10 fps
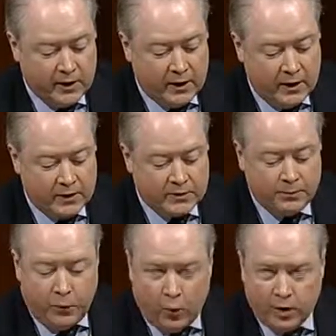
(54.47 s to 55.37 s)
and it's
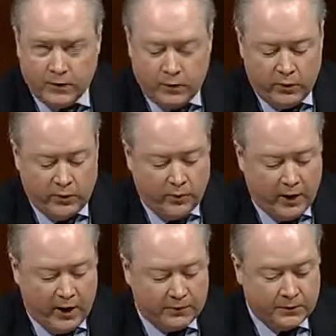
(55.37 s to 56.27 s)
important that we
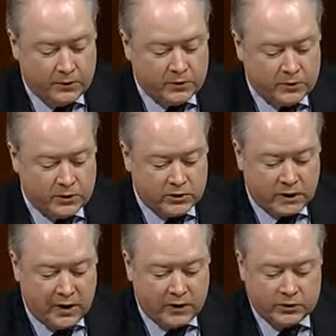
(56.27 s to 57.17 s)
remind folks just
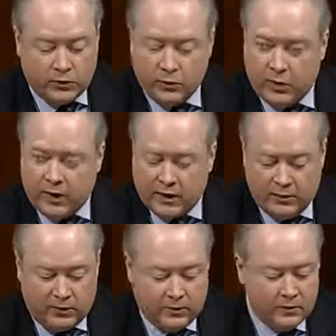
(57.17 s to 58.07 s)
how
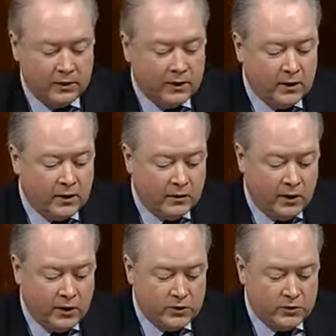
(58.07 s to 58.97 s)
tyrannical
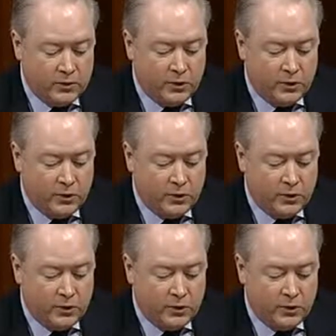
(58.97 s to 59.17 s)
those who